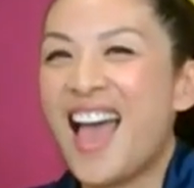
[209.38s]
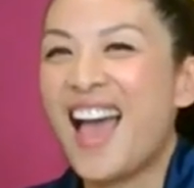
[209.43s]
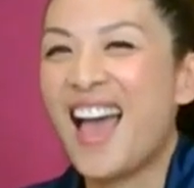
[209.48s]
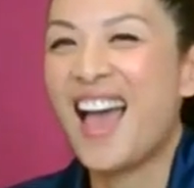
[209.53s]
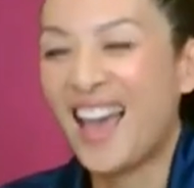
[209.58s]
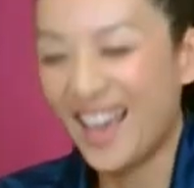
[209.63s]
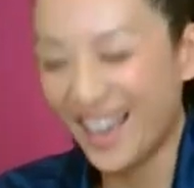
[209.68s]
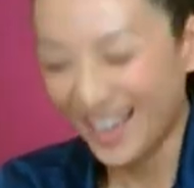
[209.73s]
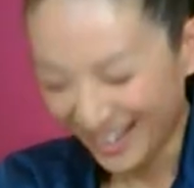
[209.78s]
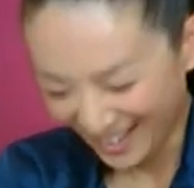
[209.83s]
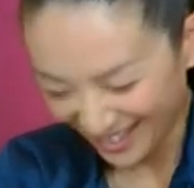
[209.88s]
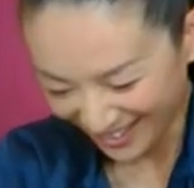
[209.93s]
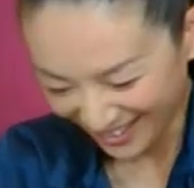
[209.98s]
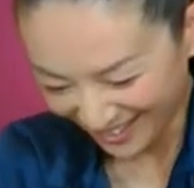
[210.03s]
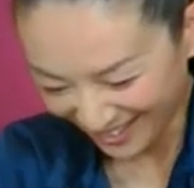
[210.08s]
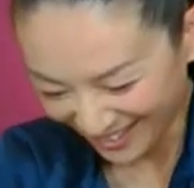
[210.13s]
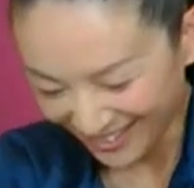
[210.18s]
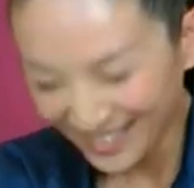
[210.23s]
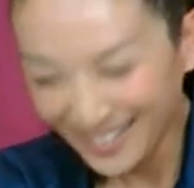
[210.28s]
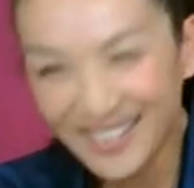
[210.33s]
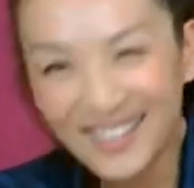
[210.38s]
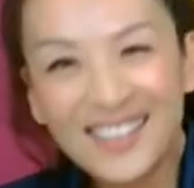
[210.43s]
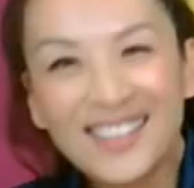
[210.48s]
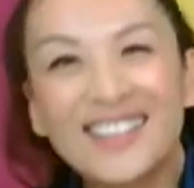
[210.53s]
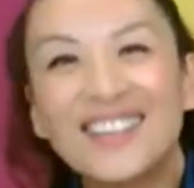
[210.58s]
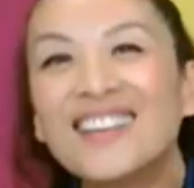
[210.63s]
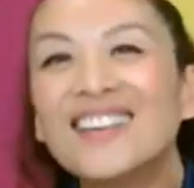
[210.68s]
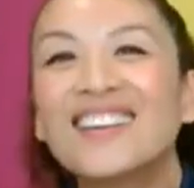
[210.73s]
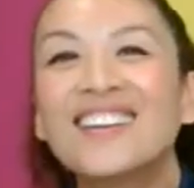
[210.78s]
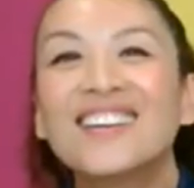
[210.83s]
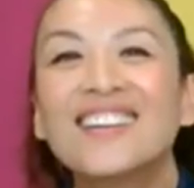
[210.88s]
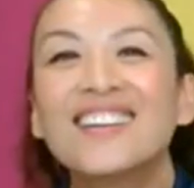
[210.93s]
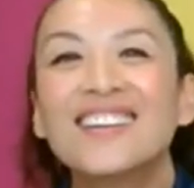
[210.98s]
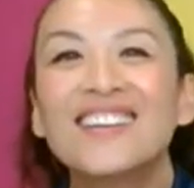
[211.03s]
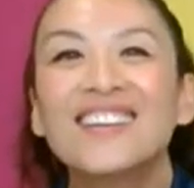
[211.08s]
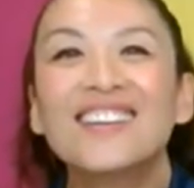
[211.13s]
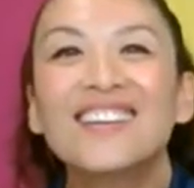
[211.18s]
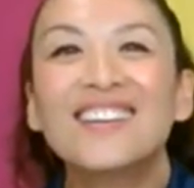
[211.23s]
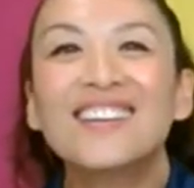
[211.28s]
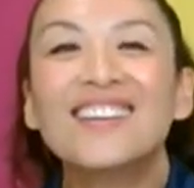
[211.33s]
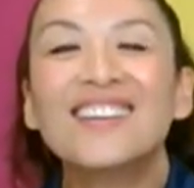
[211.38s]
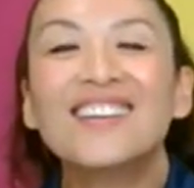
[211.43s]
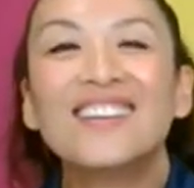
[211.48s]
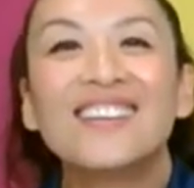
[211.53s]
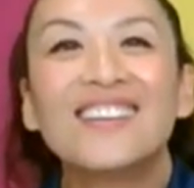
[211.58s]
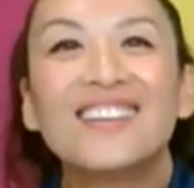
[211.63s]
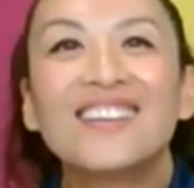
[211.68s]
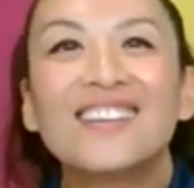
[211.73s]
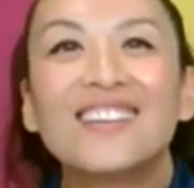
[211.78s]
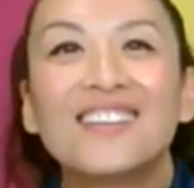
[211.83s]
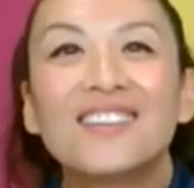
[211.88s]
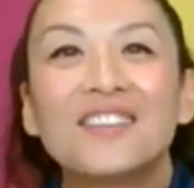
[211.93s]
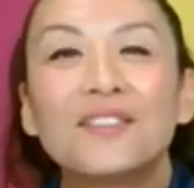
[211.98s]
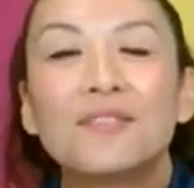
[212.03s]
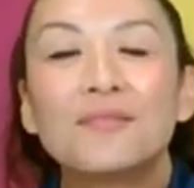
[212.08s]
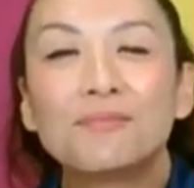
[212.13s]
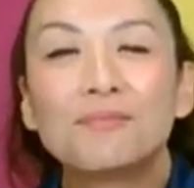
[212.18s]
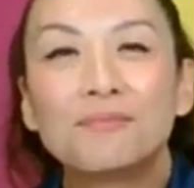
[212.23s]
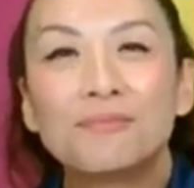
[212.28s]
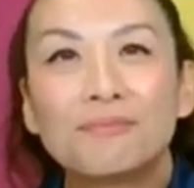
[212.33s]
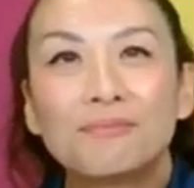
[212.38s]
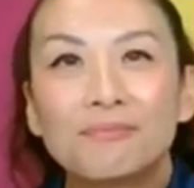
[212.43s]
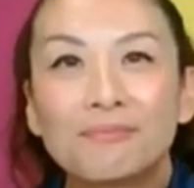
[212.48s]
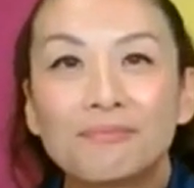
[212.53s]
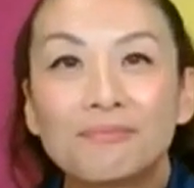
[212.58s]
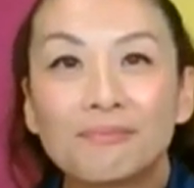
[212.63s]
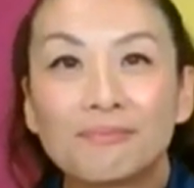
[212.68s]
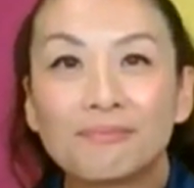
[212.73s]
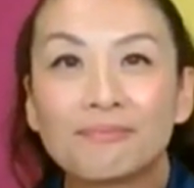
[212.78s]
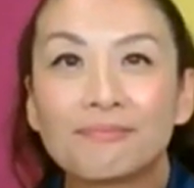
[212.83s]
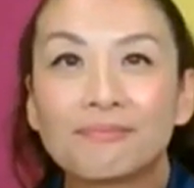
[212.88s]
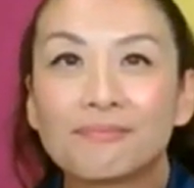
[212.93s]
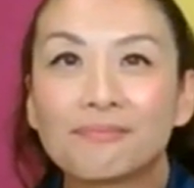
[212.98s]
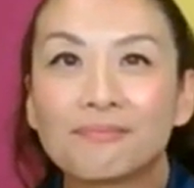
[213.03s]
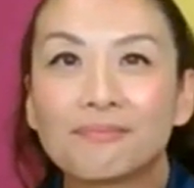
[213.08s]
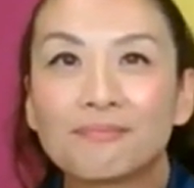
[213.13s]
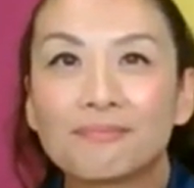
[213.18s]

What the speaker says: This person isn't speaking.